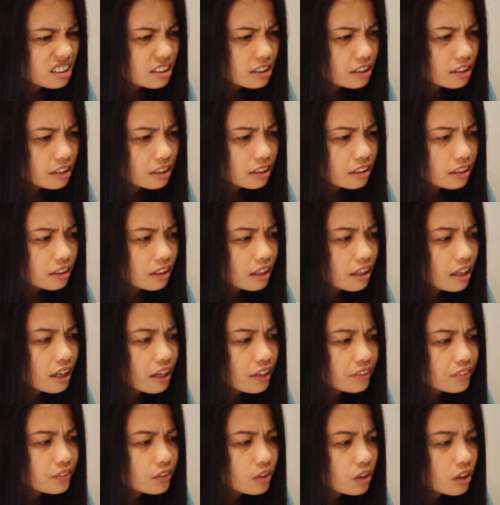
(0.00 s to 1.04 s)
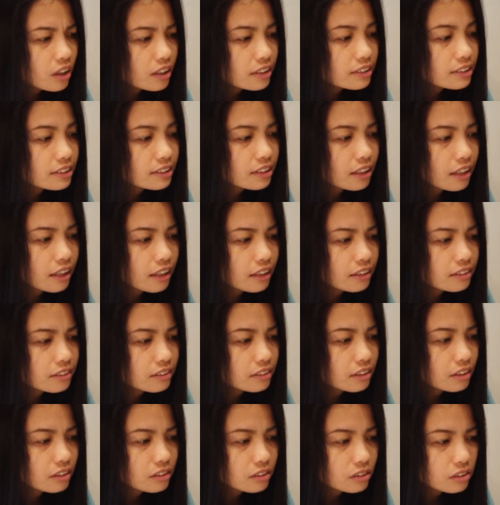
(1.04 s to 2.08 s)
"Ye hath God
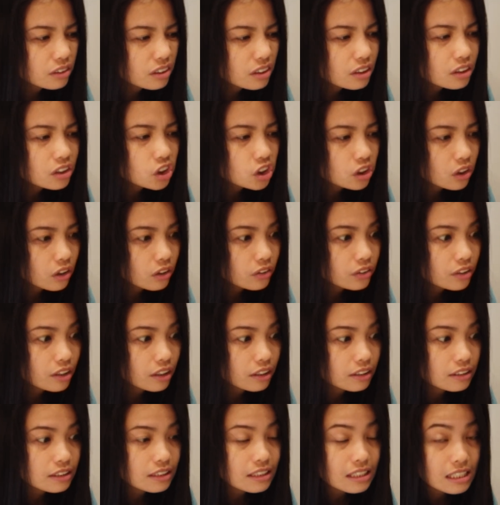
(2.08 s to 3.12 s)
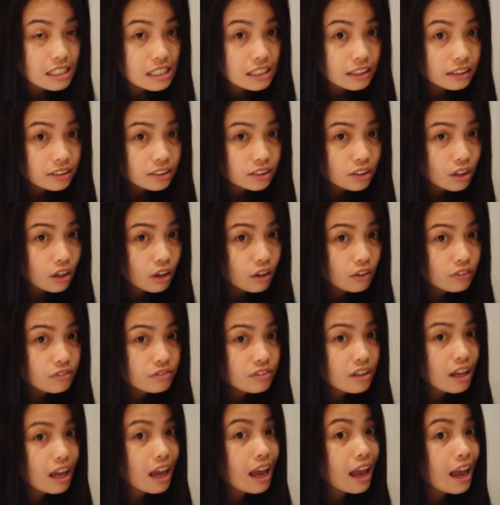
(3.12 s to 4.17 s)
said, ye shall not eat
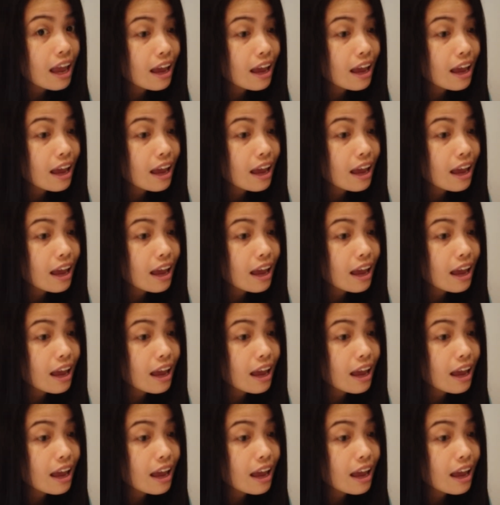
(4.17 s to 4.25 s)
of